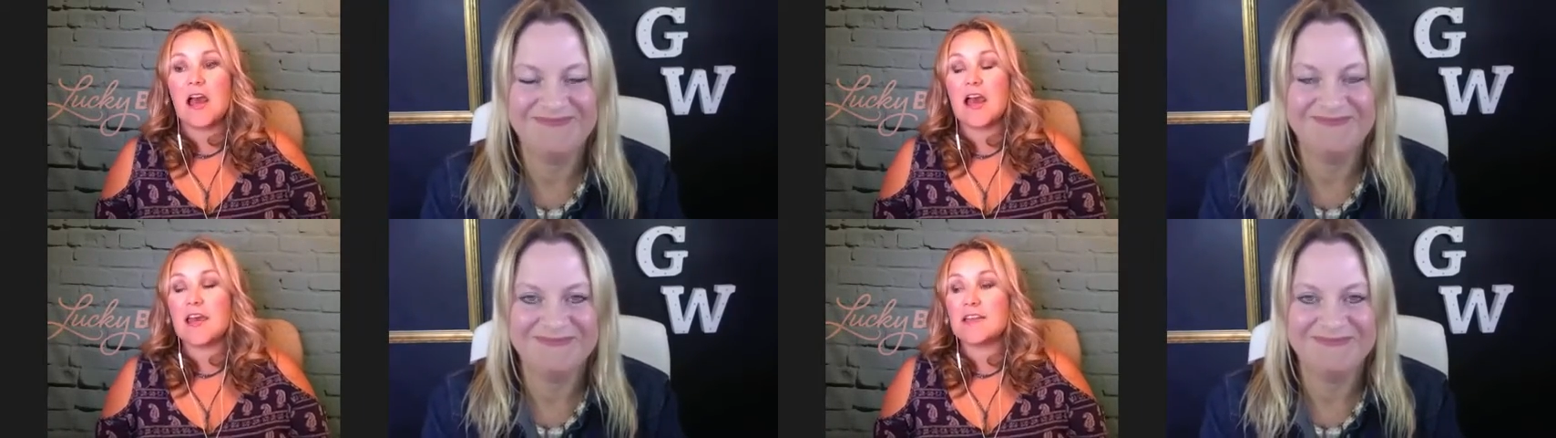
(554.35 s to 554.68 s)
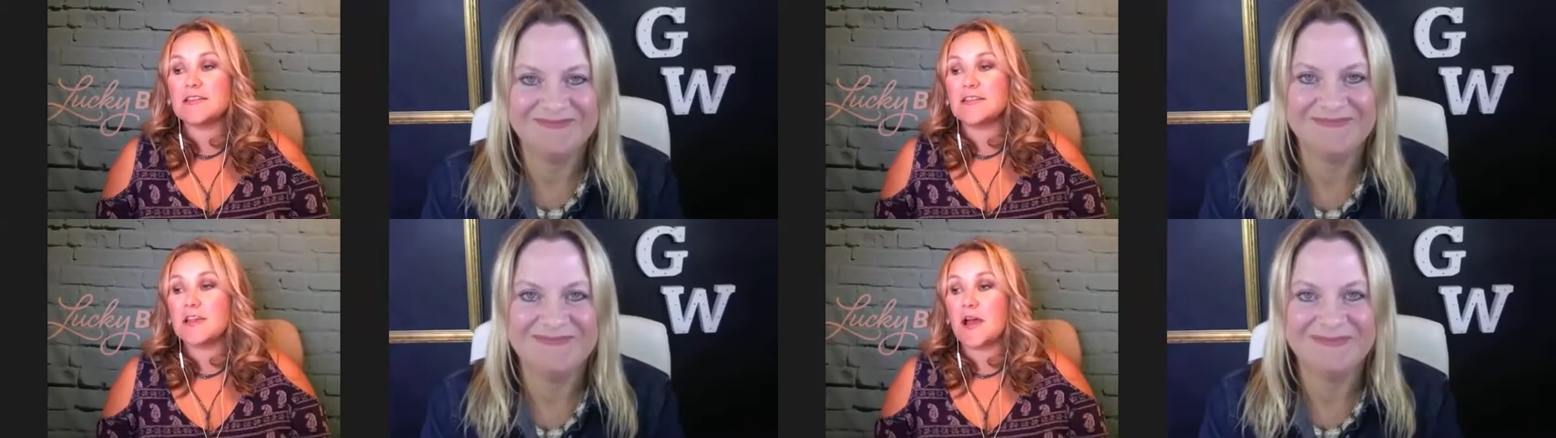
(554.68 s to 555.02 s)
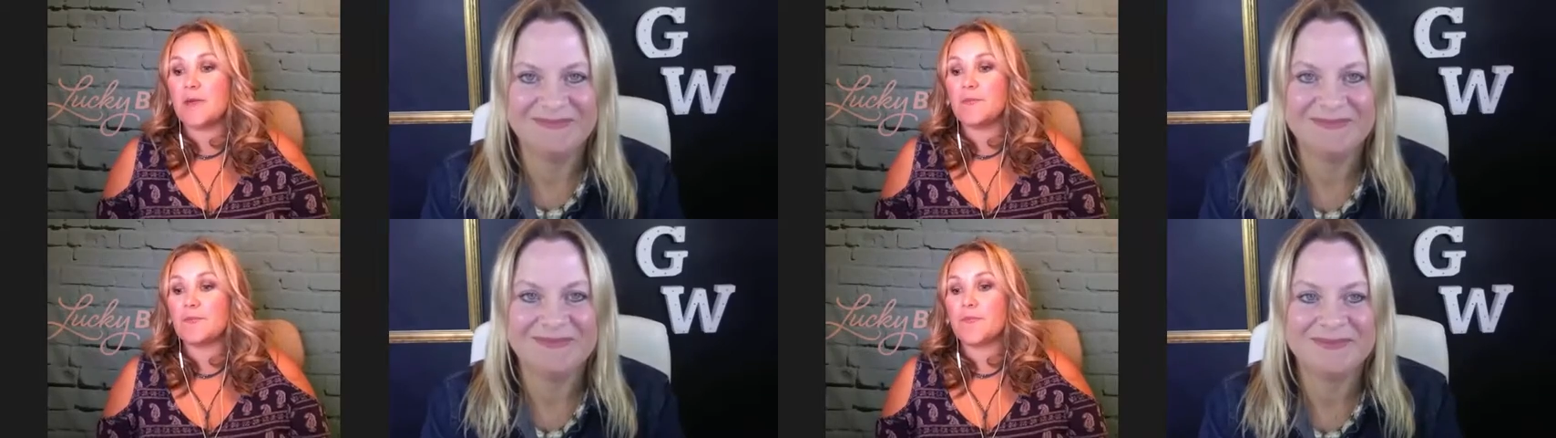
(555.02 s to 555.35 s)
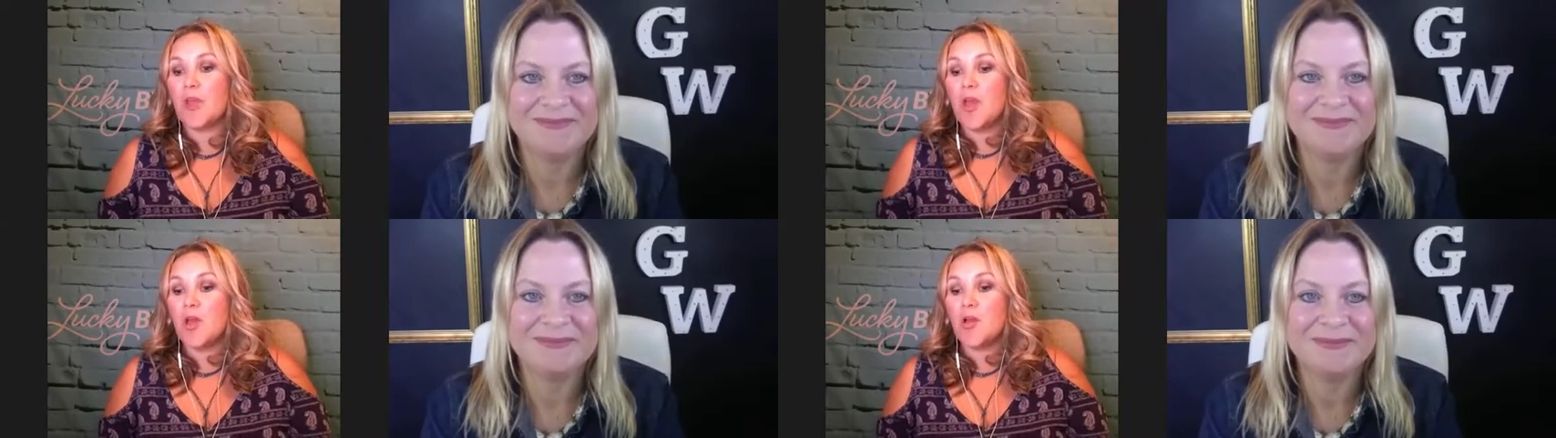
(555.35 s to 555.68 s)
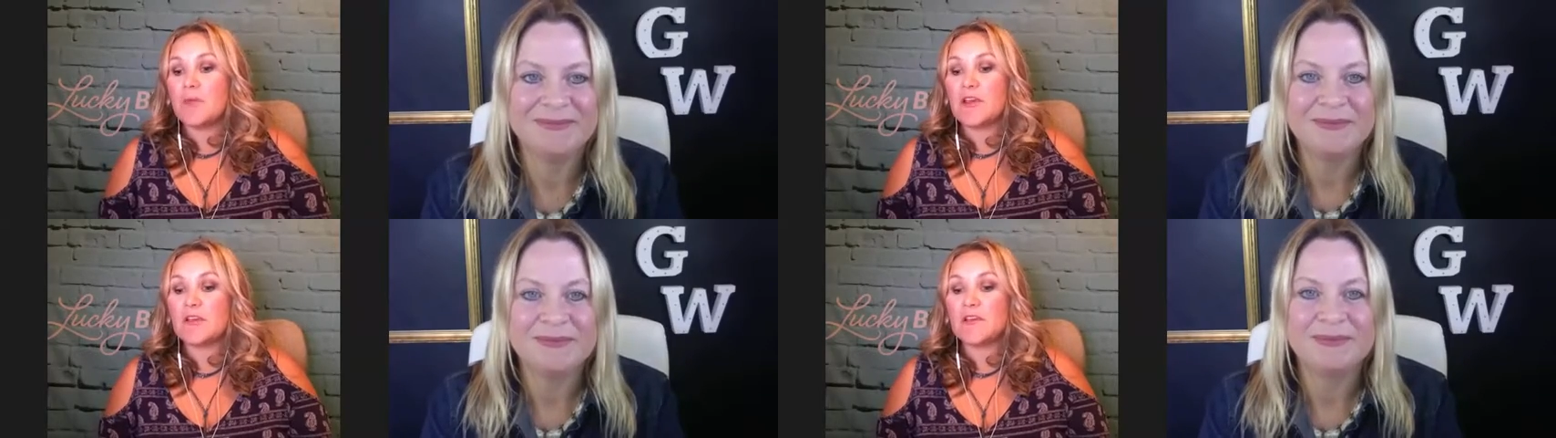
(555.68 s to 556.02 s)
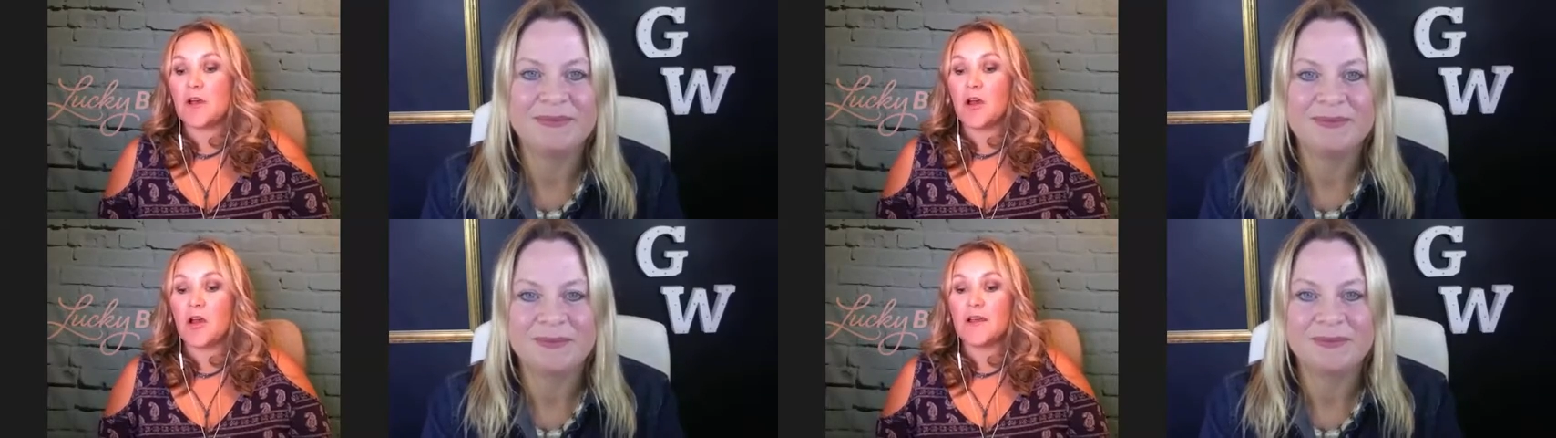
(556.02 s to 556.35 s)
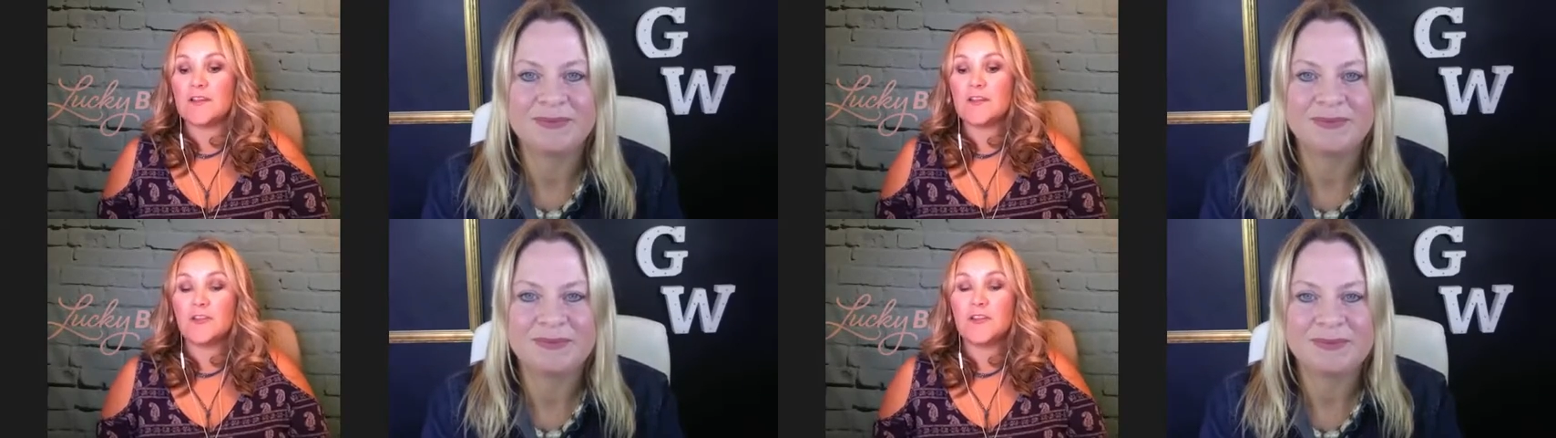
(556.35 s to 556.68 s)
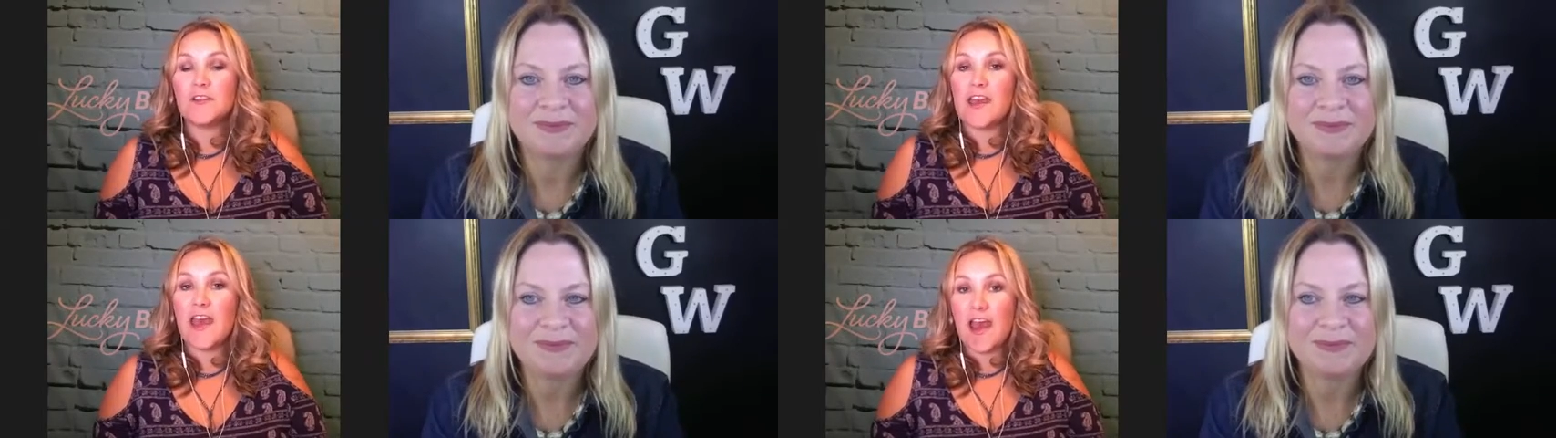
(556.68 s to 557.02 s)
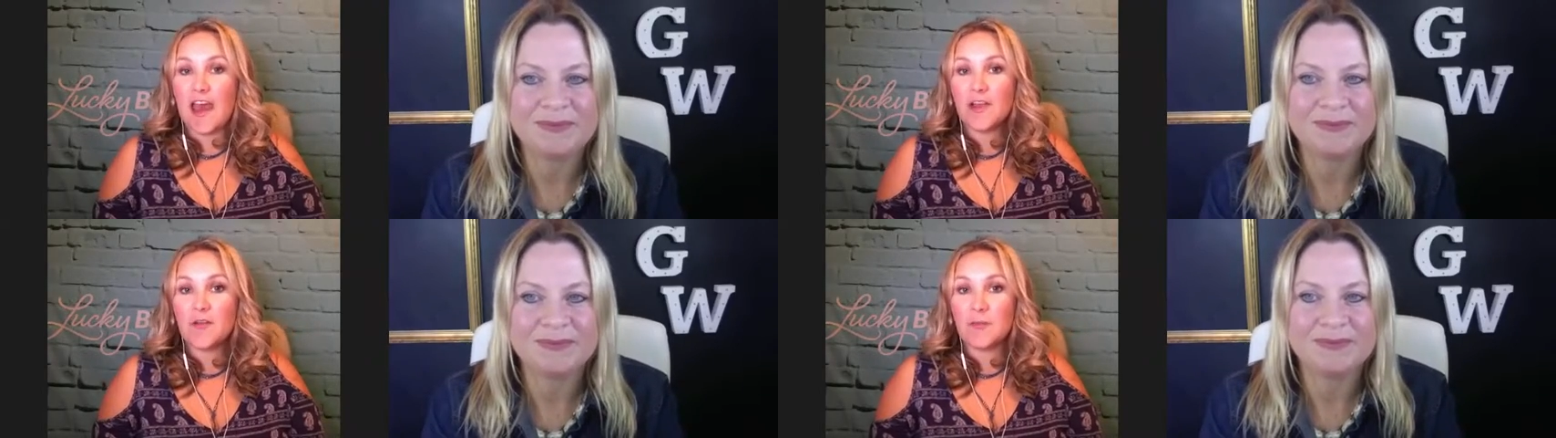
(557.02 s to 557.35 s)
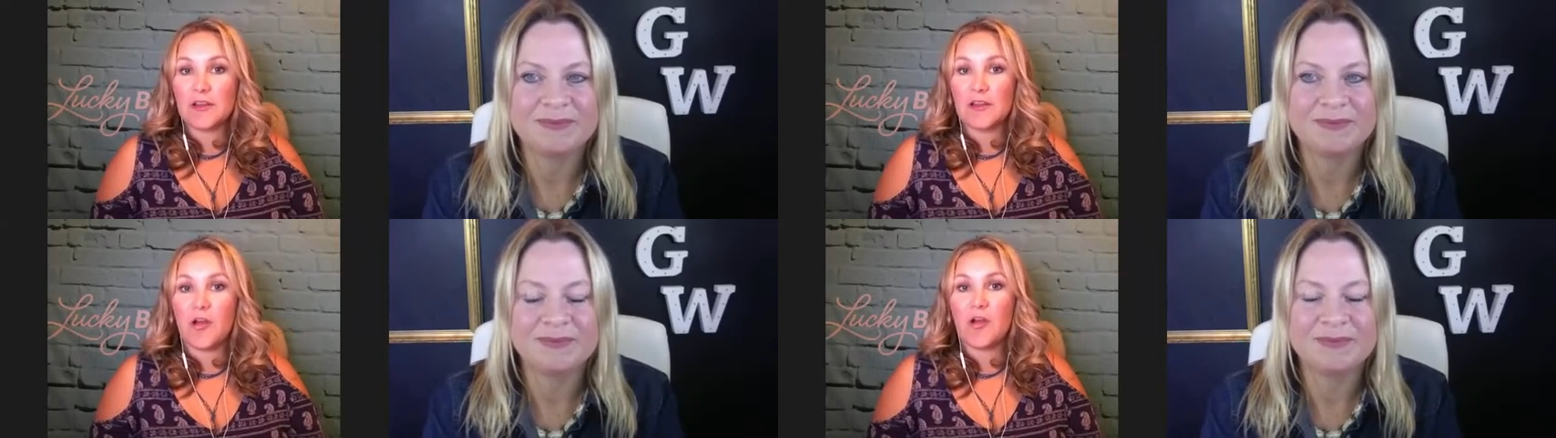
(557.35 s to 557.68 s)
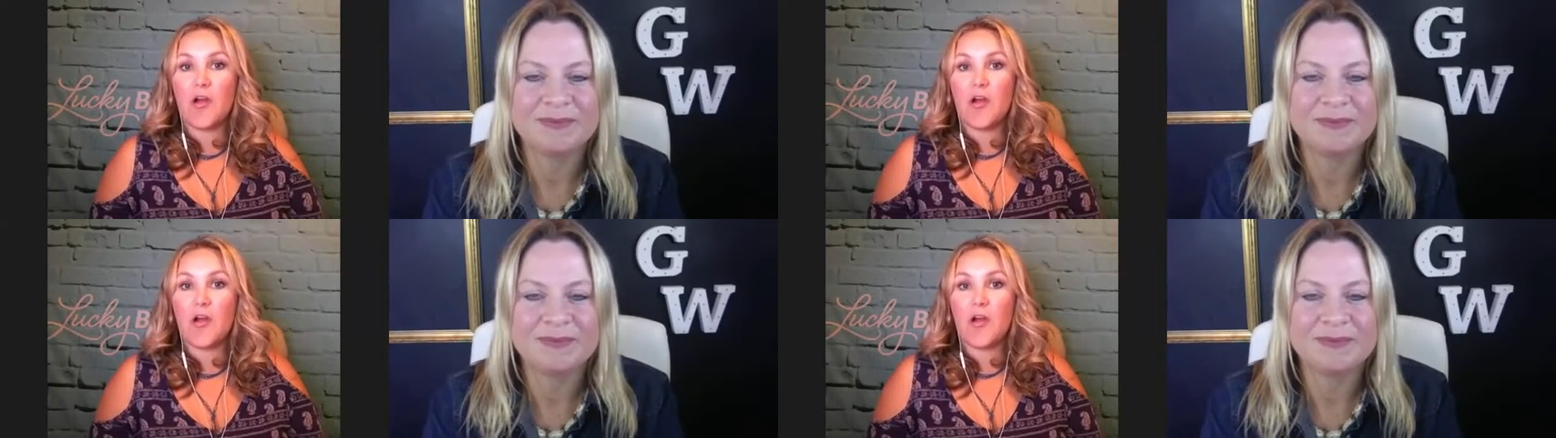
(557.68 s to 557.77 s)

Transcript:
Speaker 1: And um, because as soon as I had Willow,